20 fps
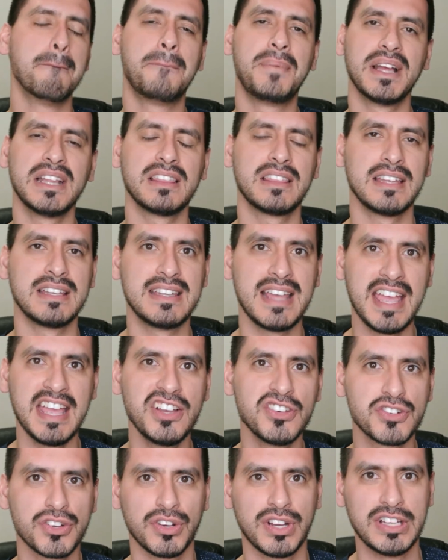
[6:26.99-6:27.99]
but the
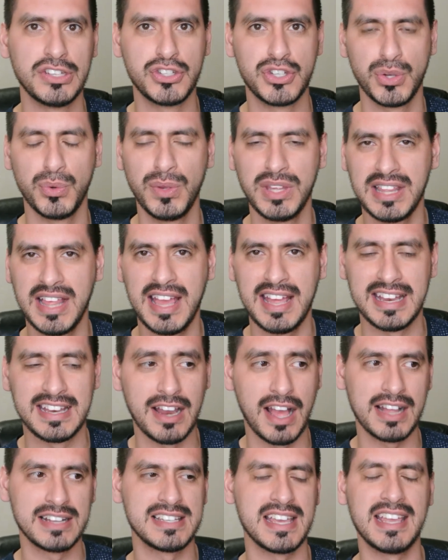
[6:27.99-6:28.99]
danger in doing that and
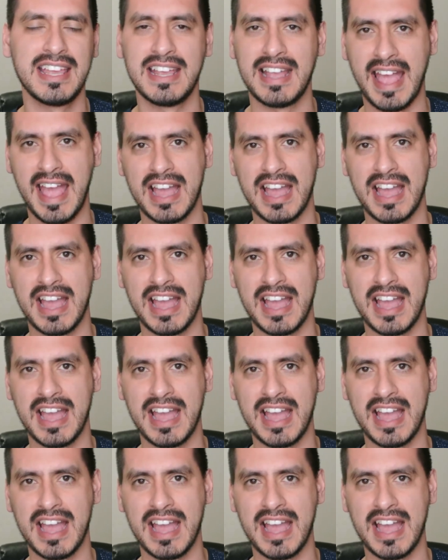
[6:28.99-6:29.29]
not taking